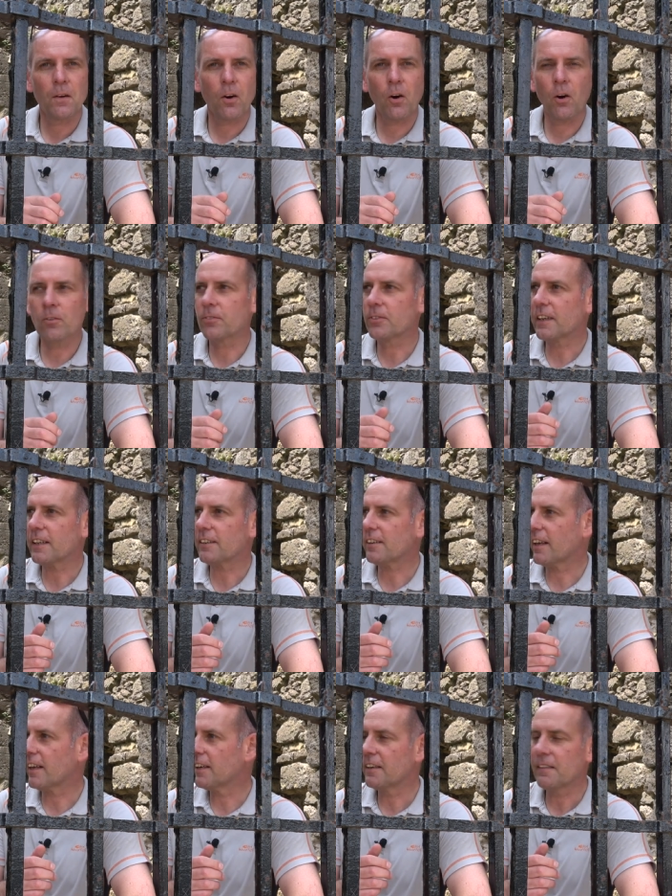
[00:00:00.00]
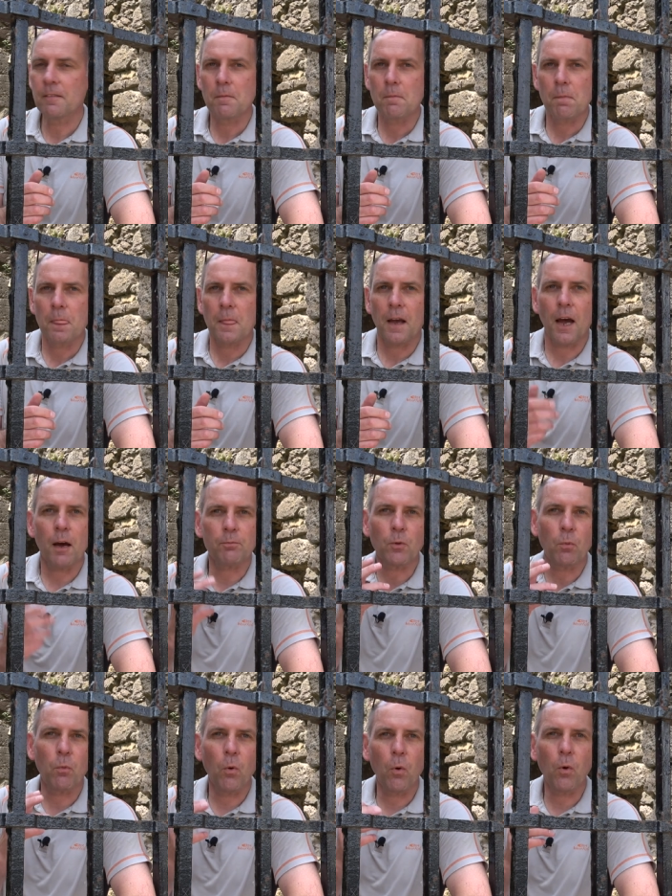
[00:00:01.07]
of getting up
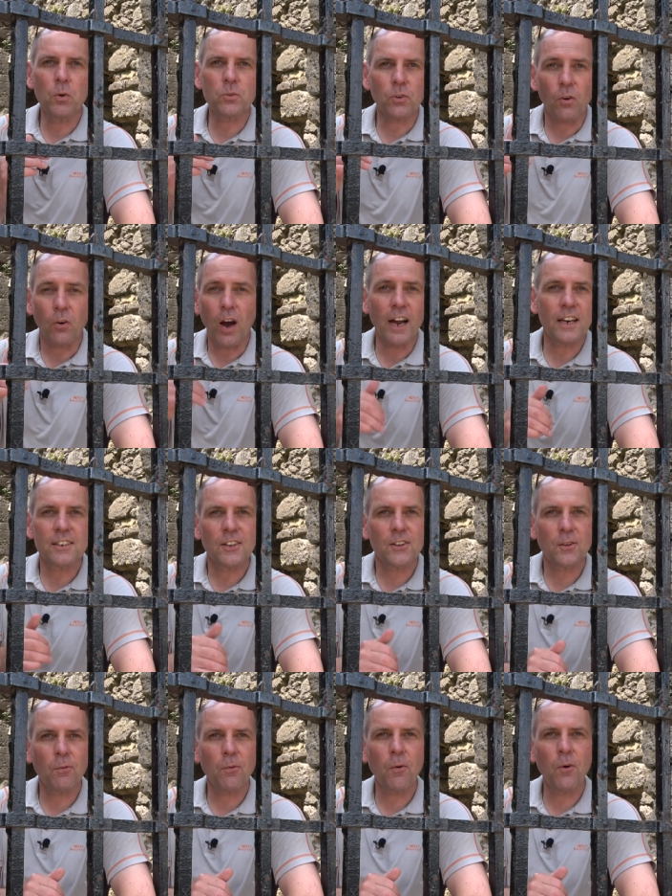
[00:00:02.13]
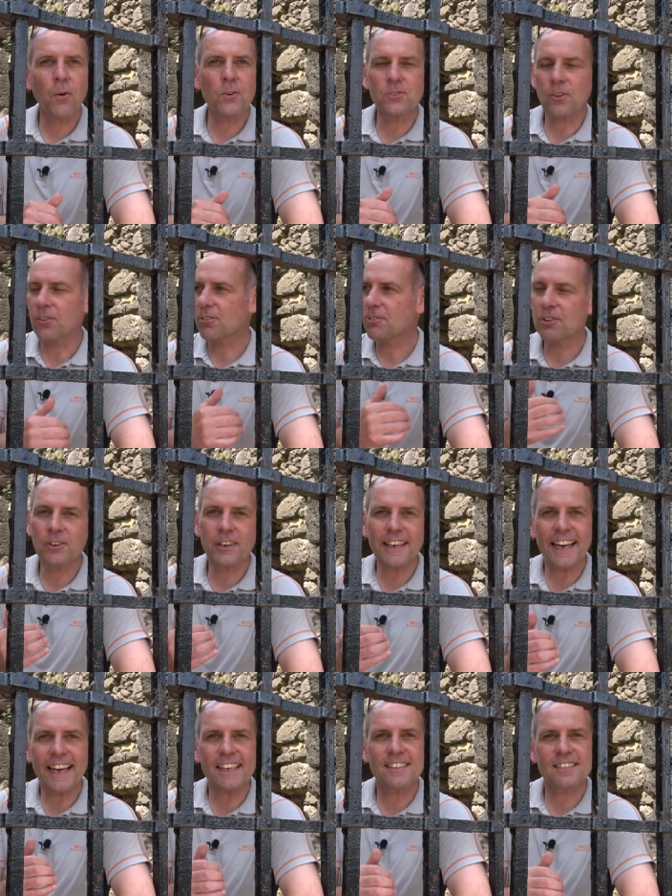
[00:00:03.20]
the walls or under the walls or through a
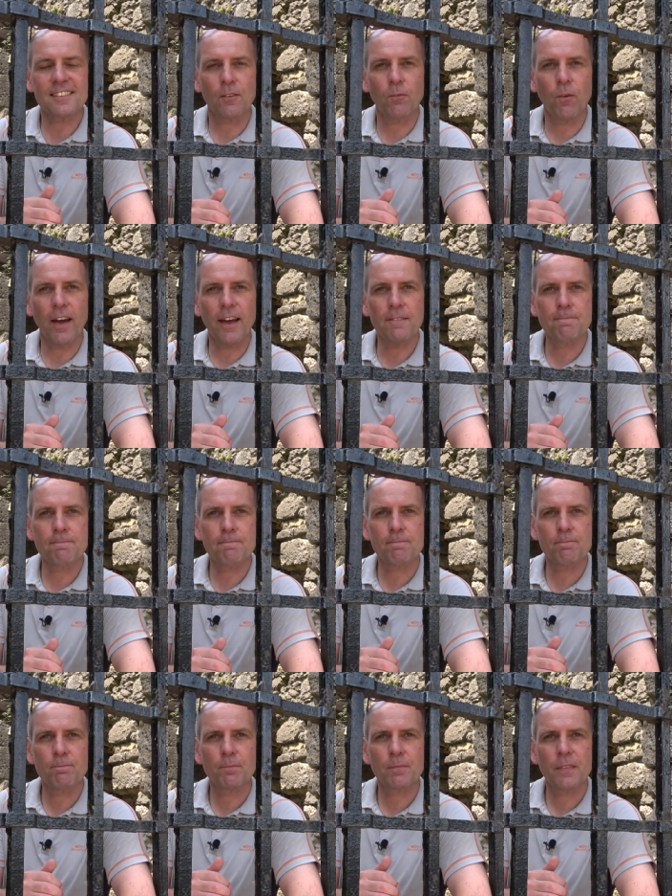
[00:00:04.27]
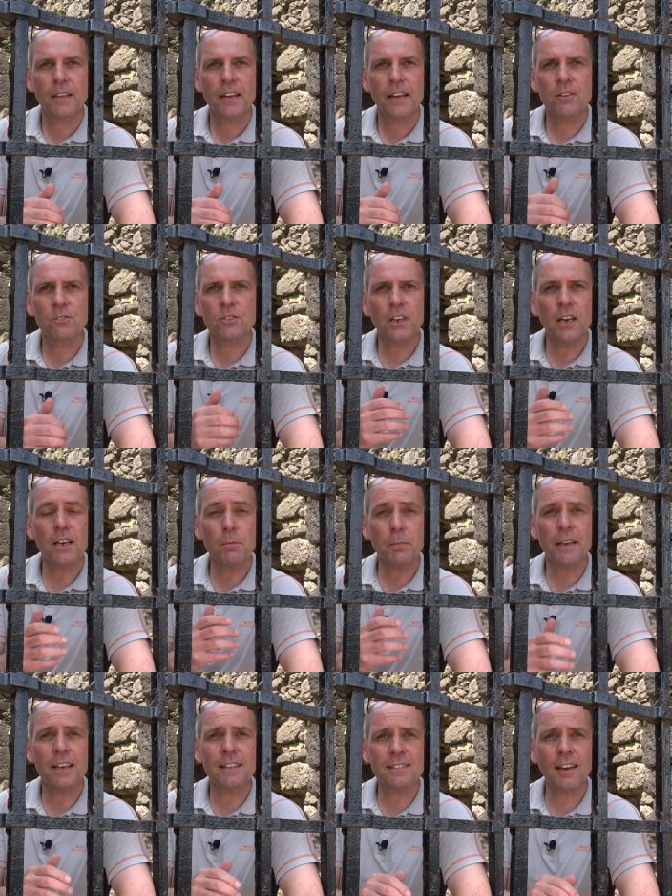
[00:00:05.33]
gate somewhere. It was going to
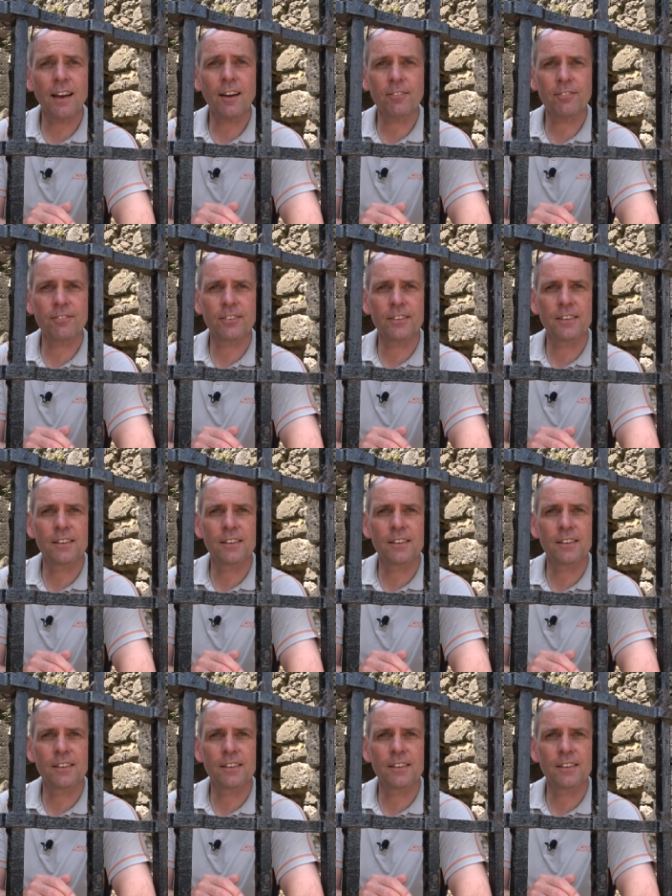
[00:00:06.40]
be a tough,